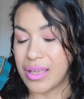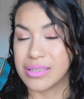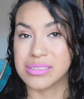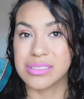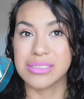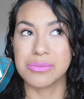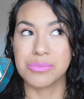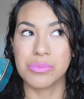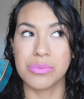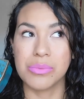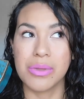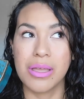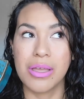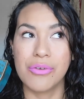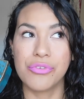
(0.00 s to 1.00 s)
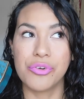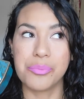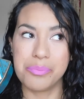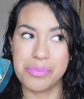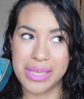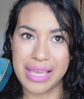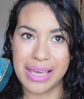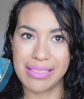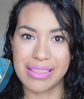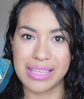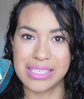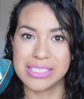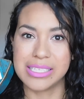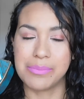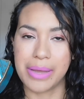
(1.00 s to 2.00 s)
It's, for me at
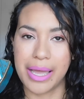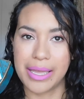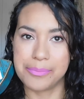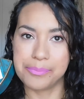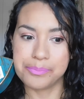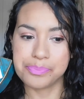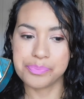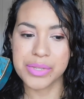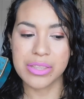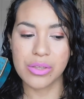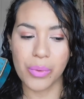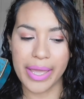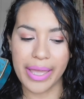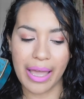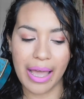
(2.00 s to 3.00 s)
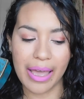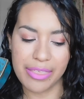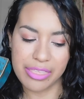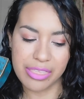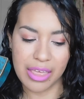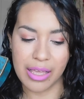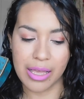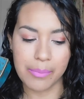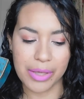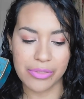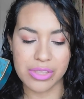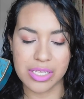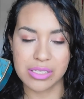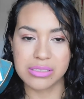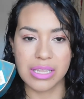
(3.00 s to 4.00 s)
least, in my, the way I think
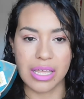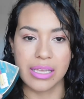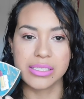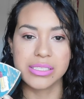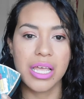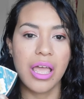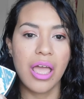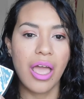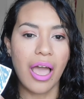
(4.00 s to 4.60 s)
about these things.